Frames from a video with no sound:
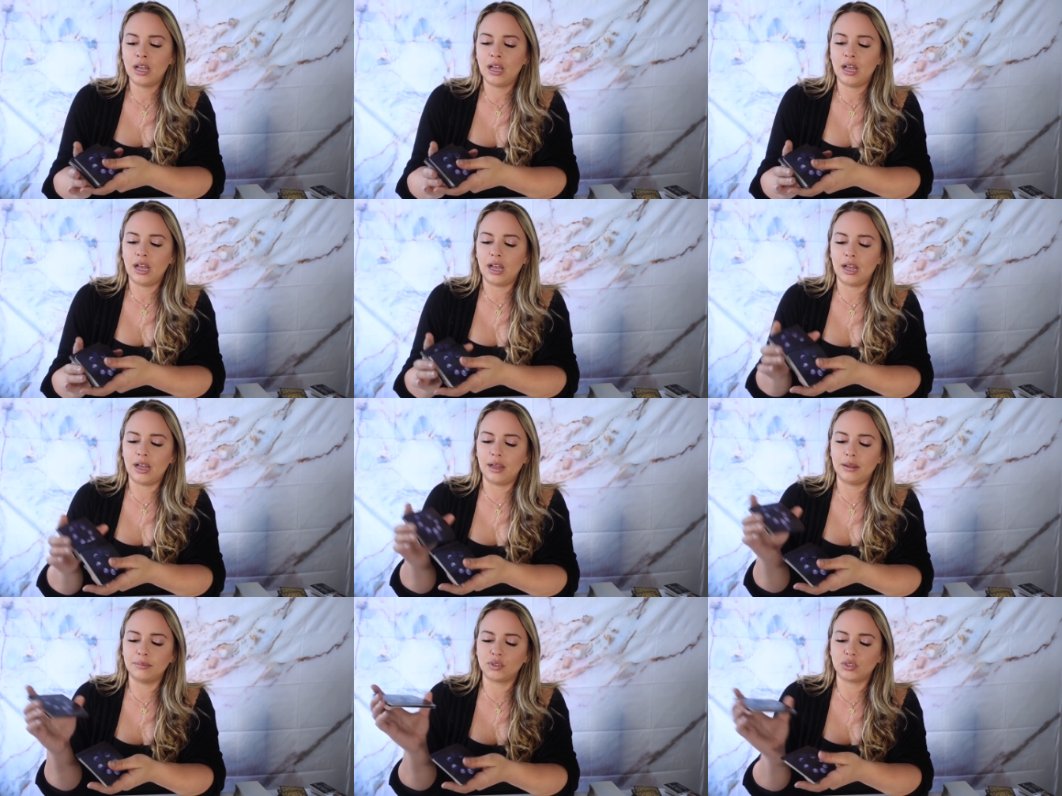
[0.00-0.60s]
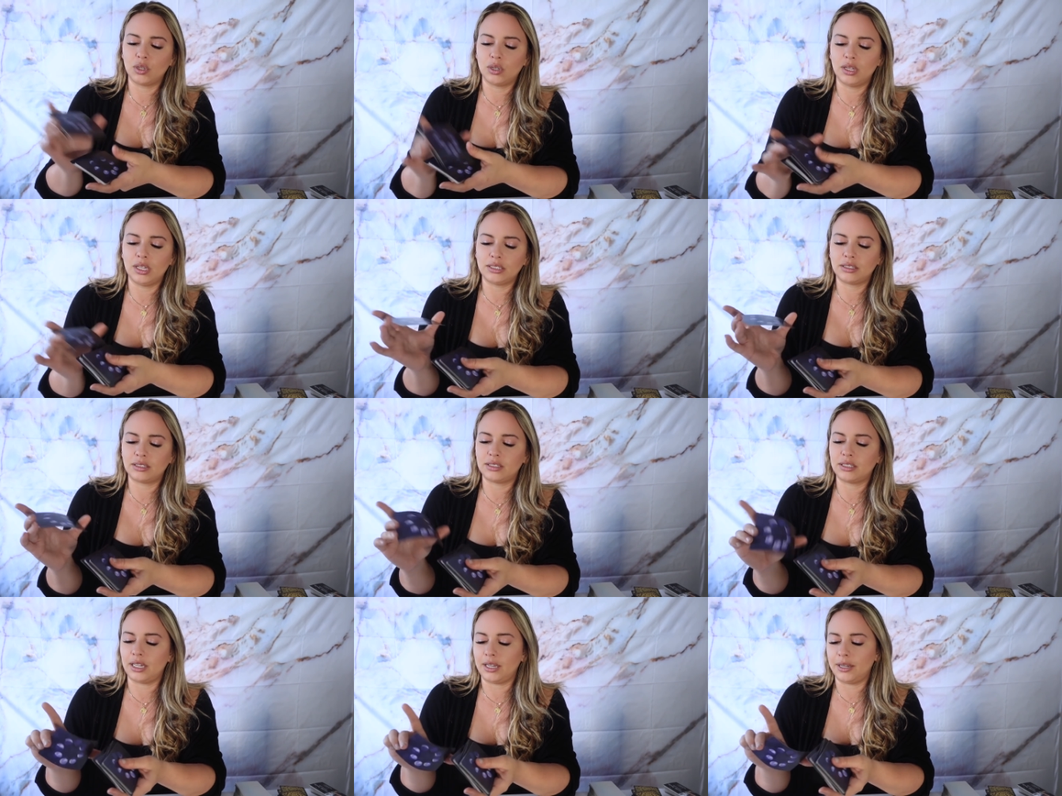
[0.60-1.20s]
Um, so
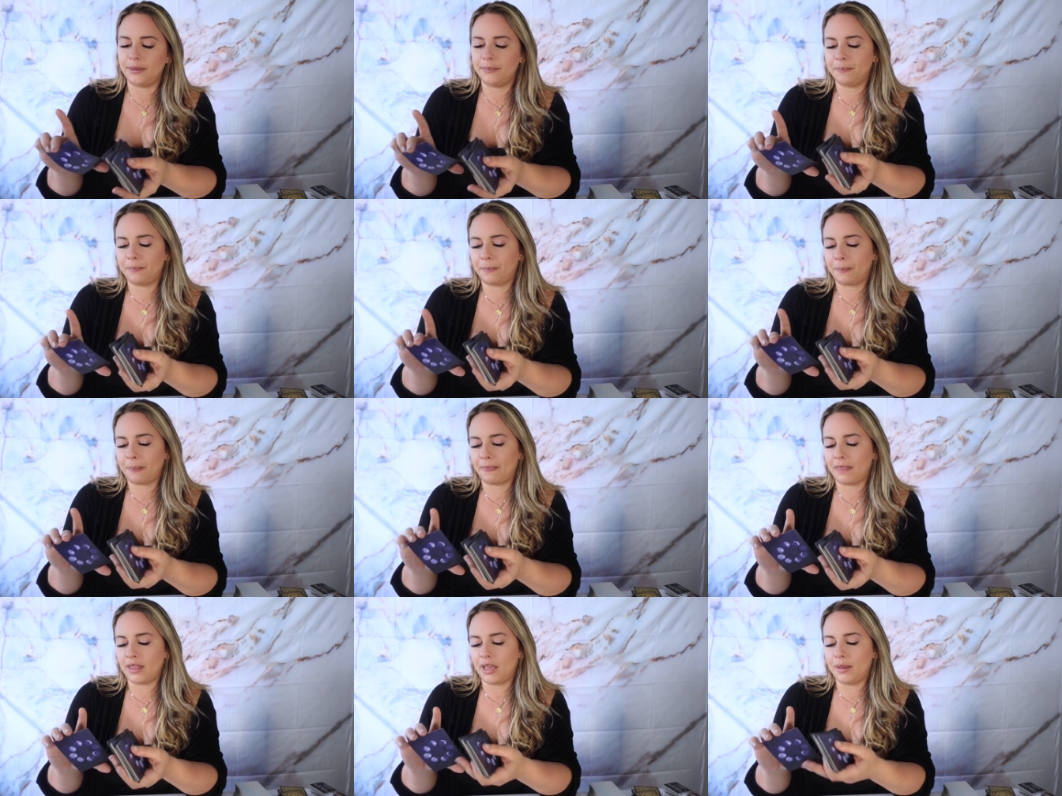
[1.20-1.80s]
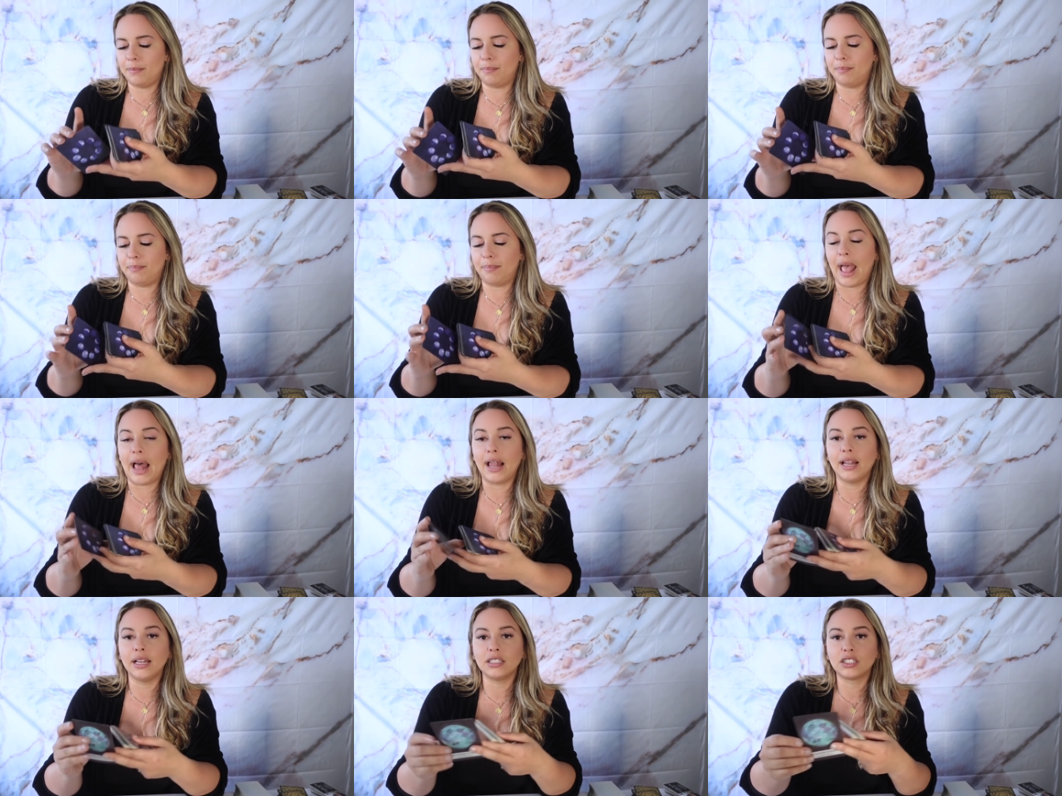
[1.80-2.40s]
let's see.
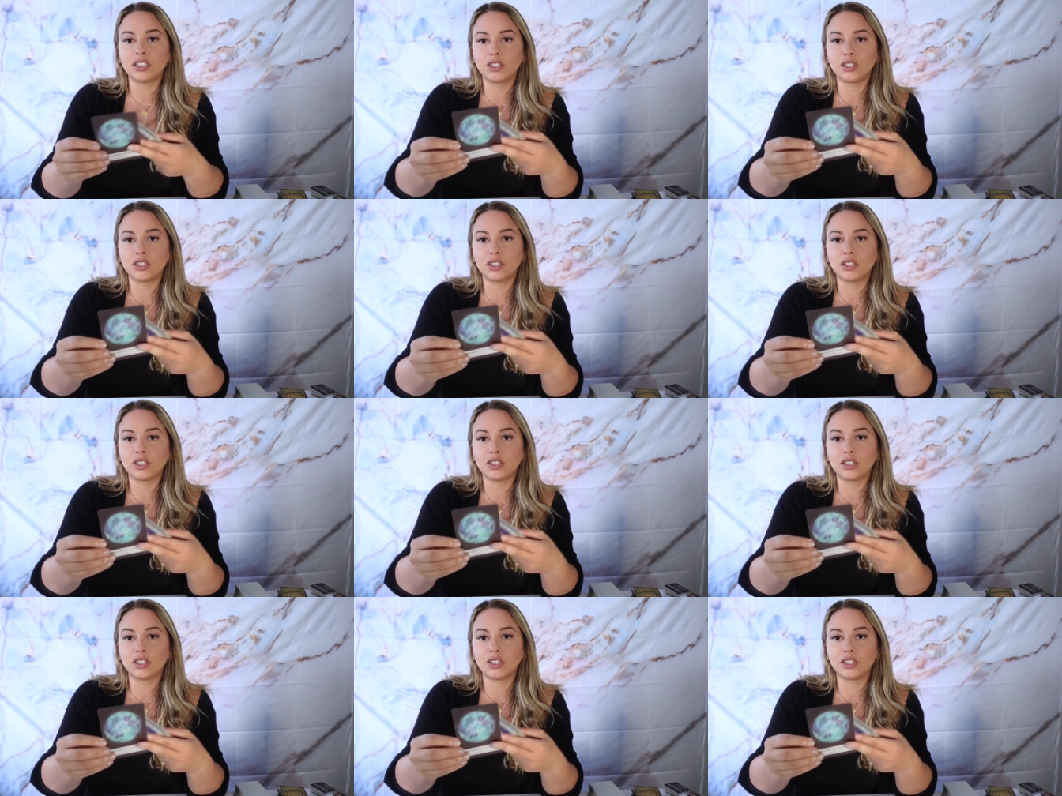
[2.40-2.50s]
Balance,